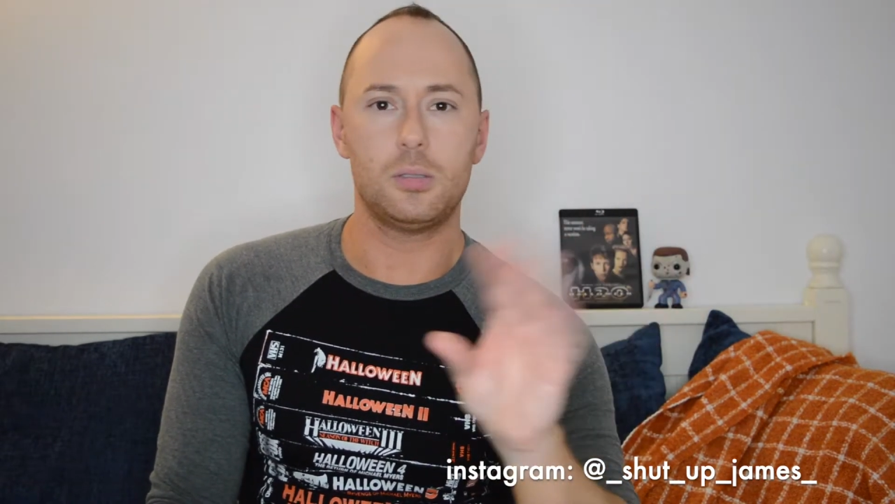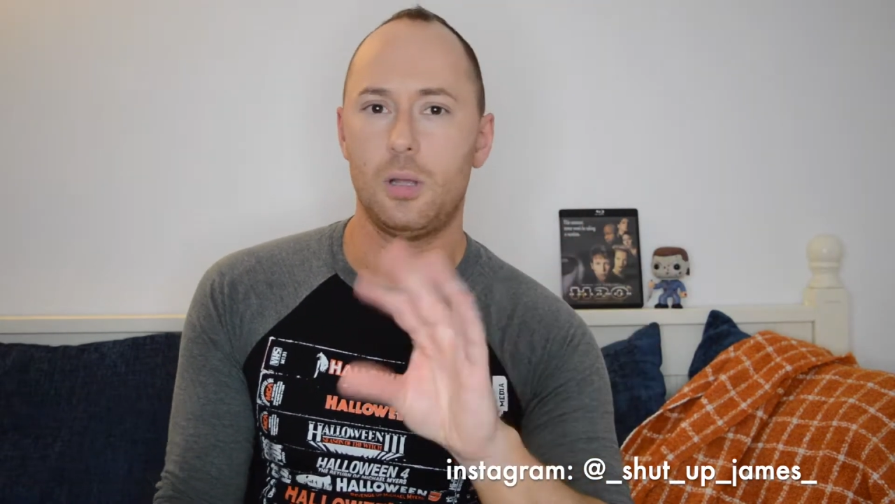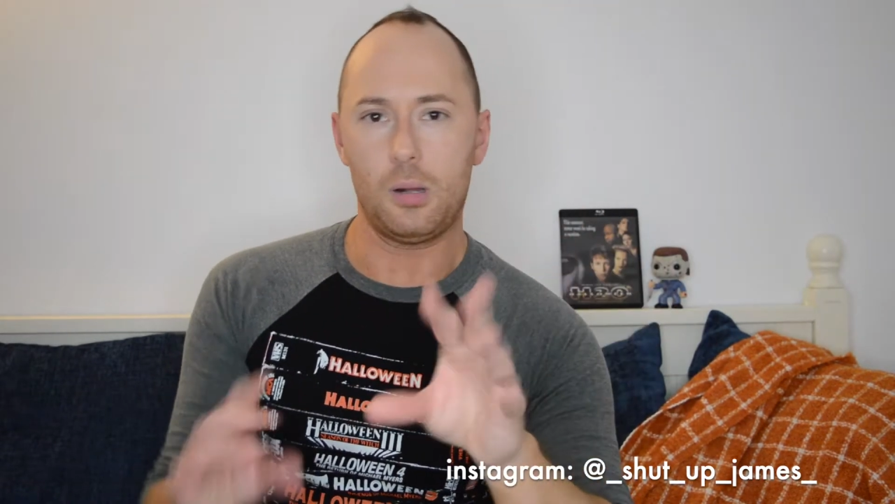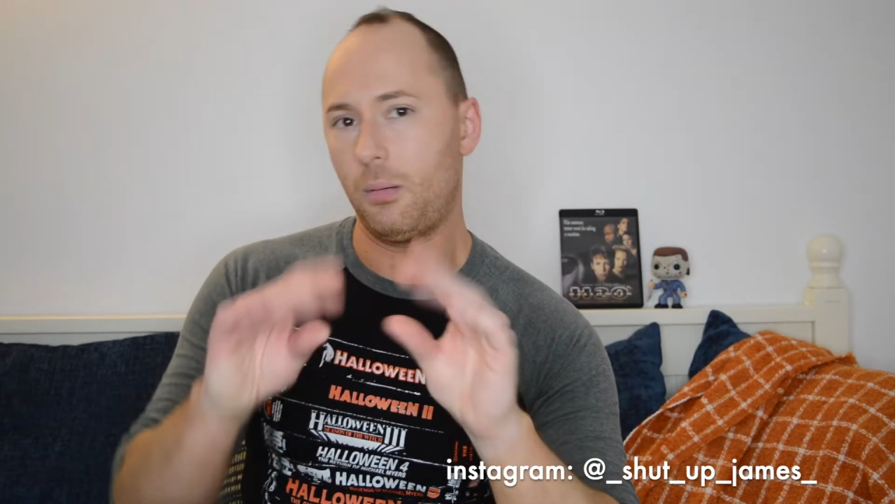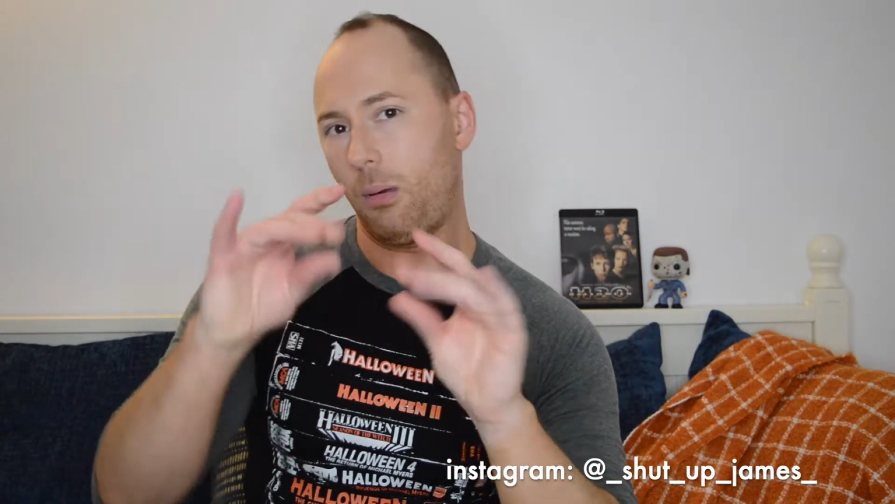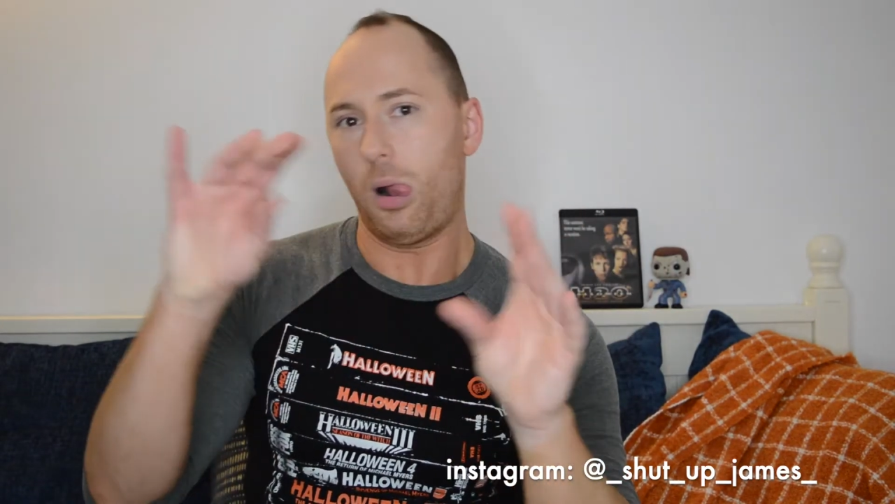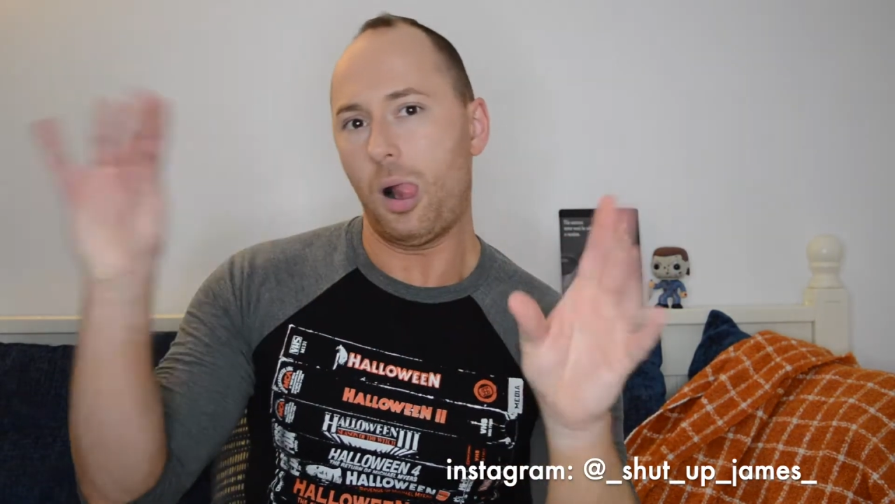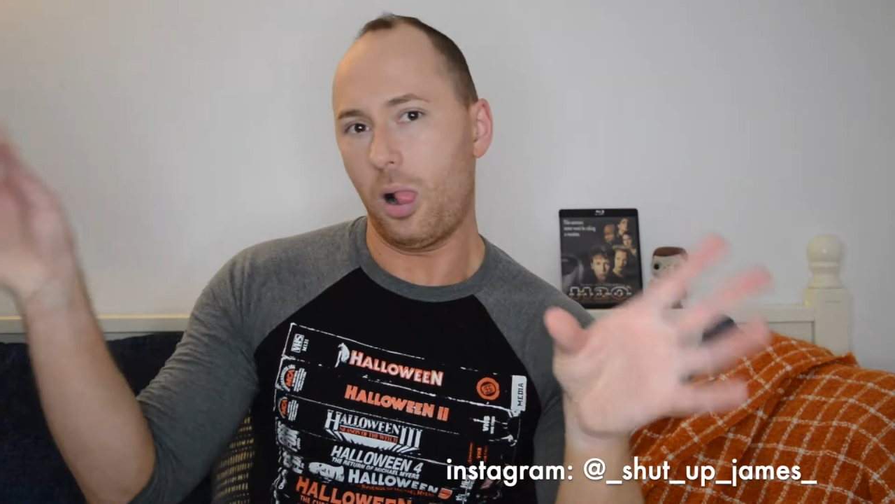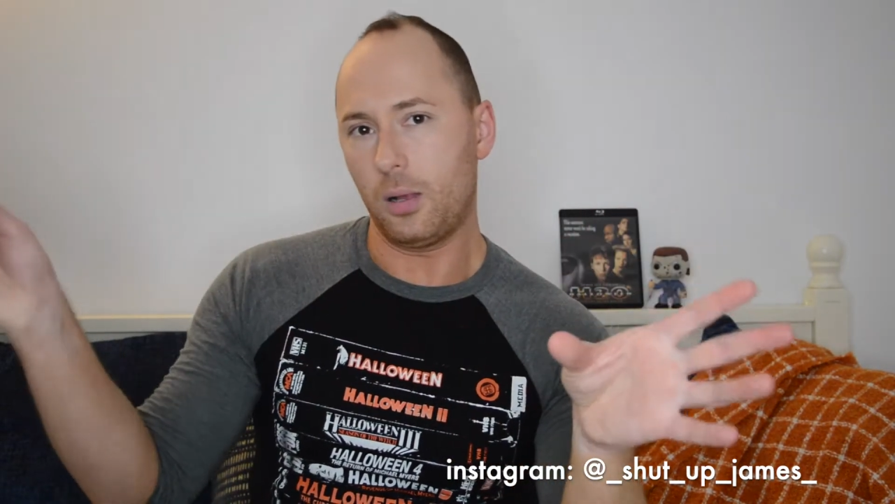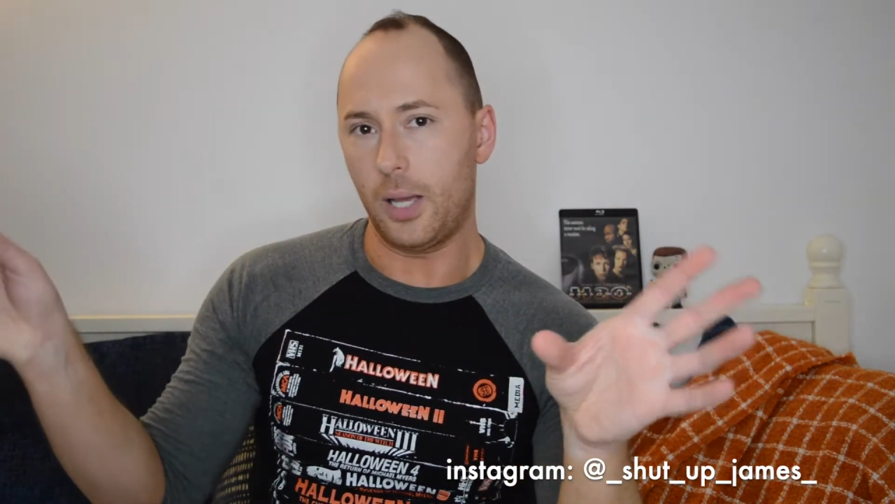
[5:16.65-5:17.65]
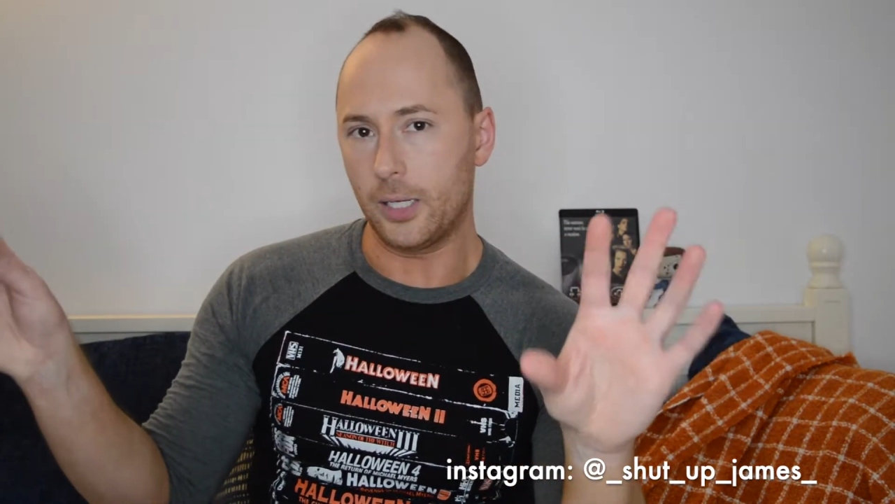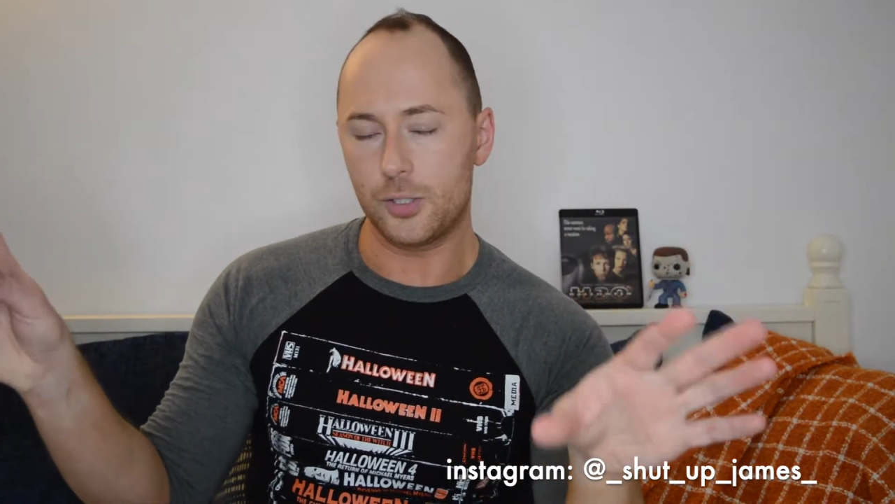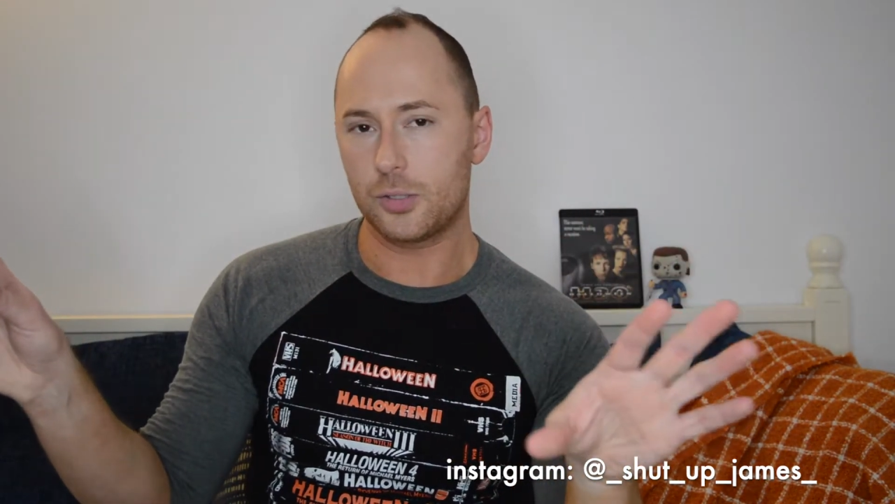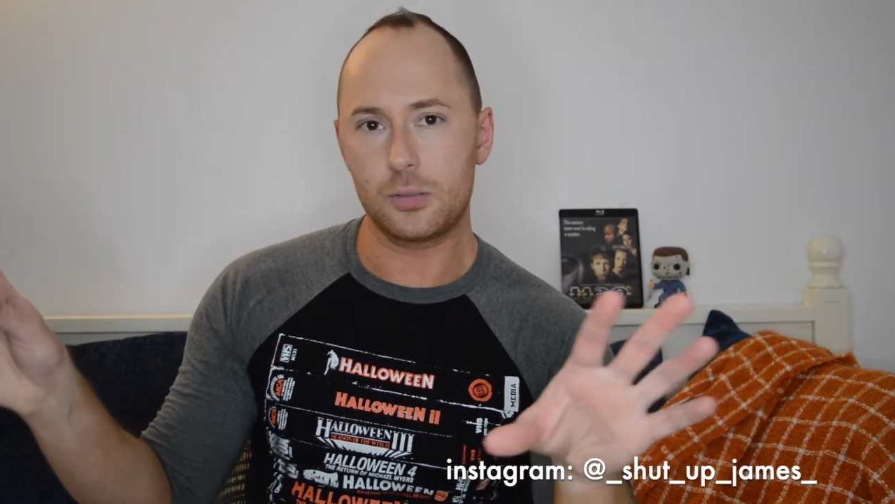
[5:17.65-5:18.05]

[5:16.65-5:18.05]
uh, I could just